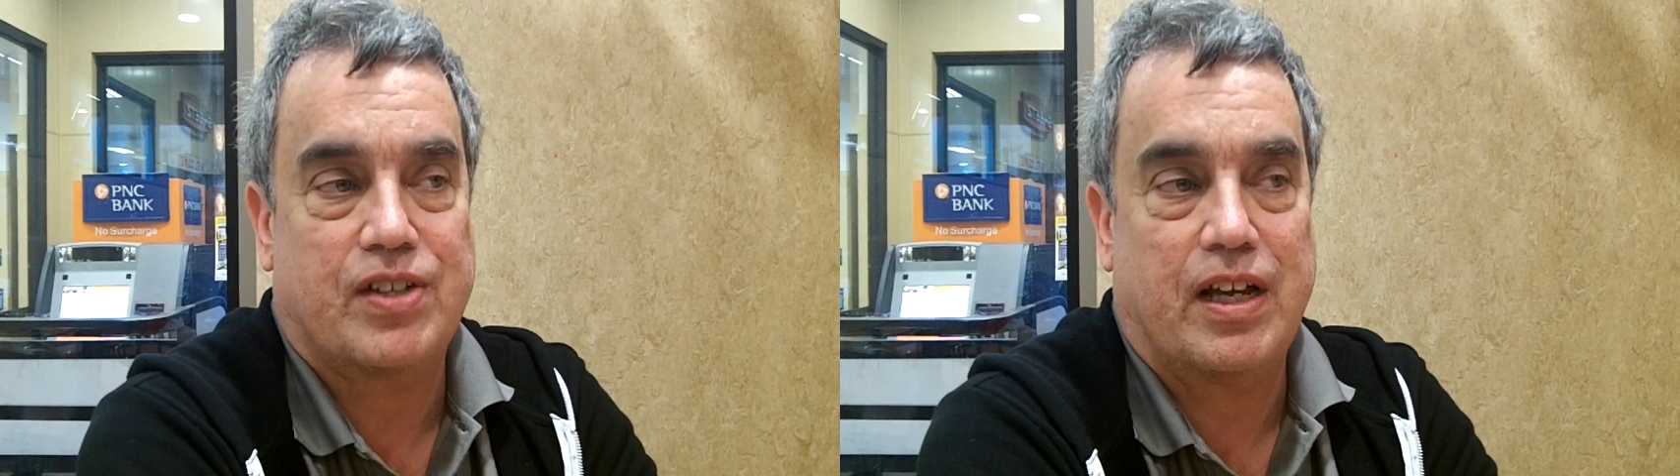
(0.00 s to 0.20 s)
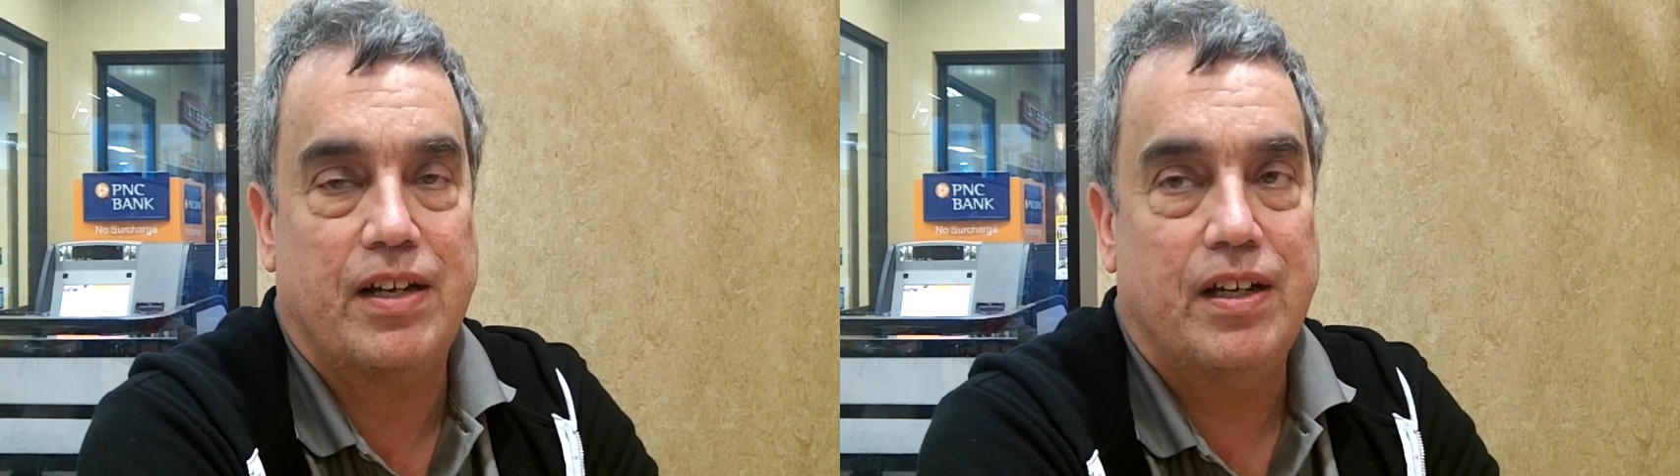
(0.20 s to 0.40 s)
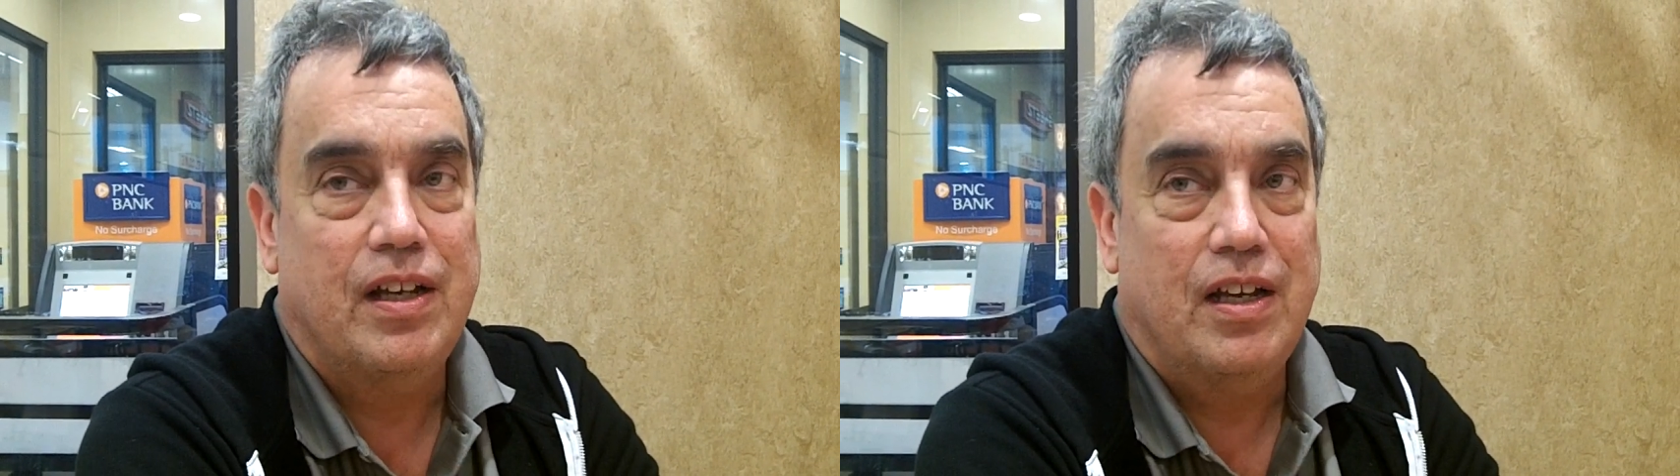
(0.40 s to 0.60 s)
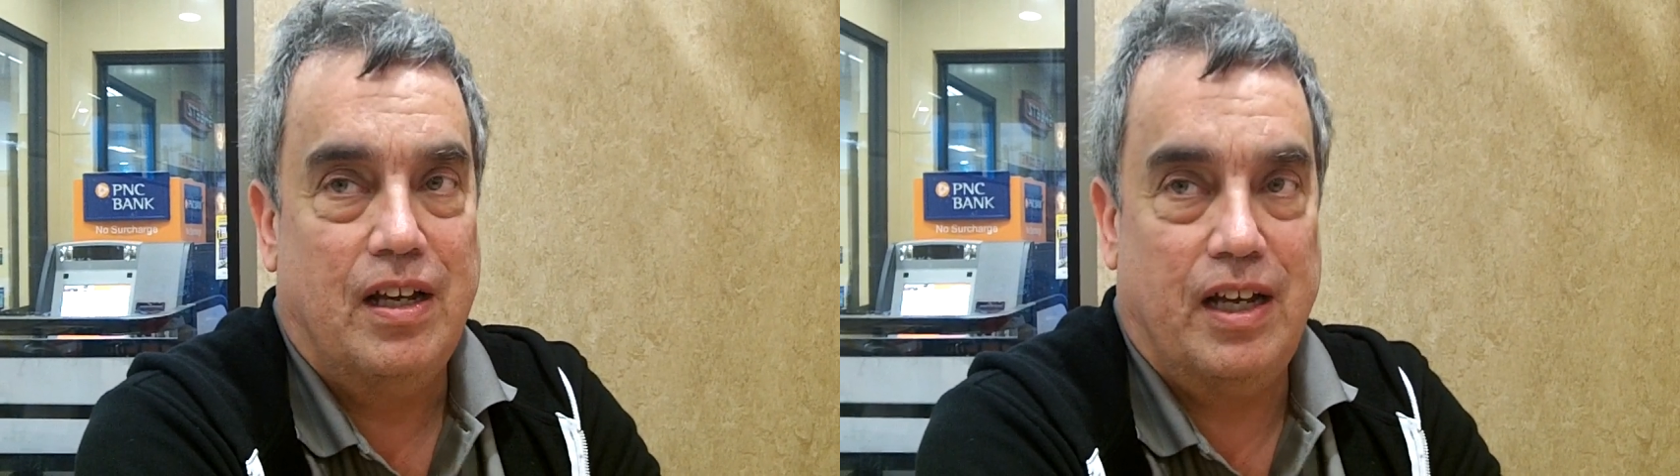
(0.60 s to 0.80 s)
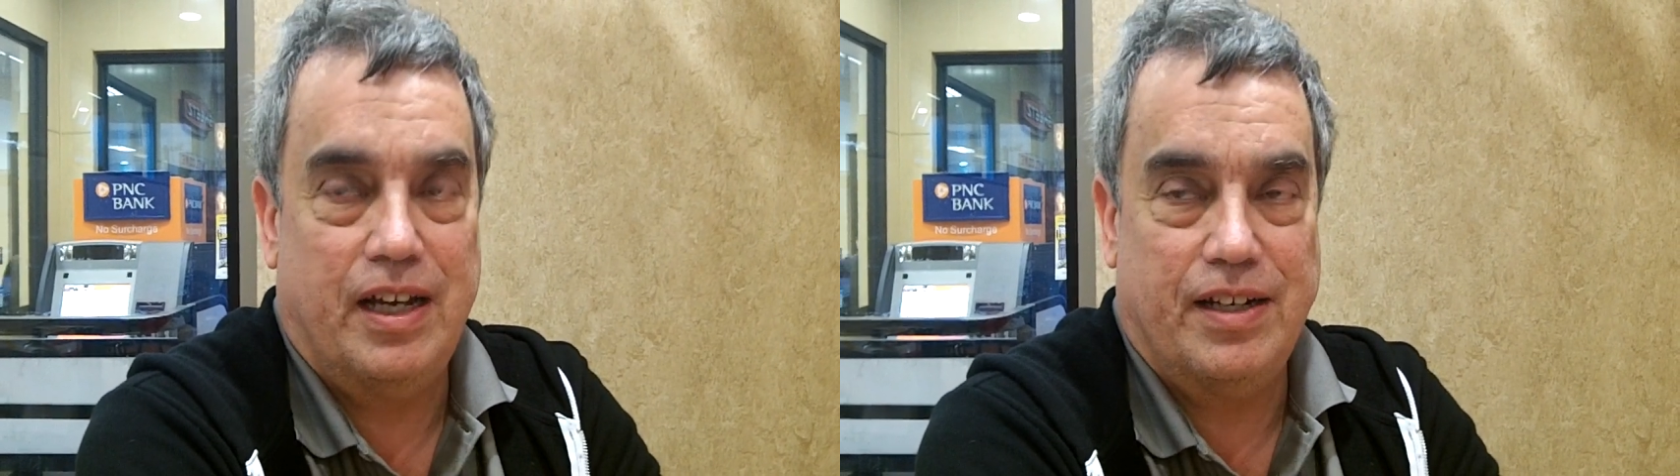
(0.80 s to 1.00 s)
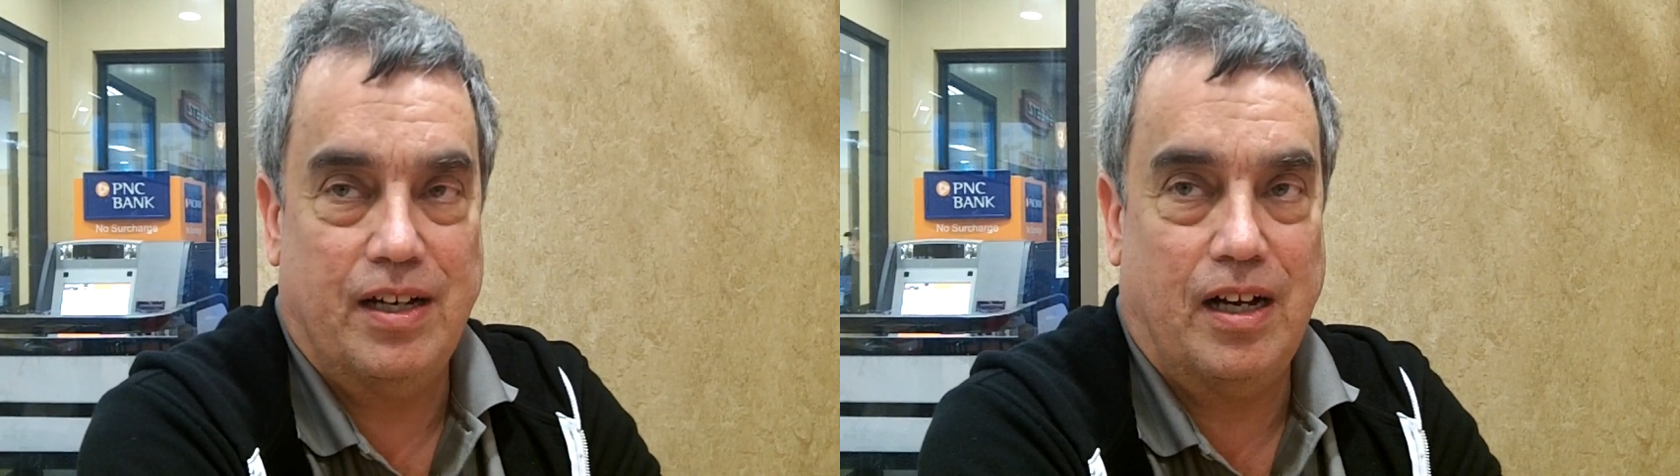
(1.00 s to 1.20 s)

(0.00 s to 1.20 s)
side. And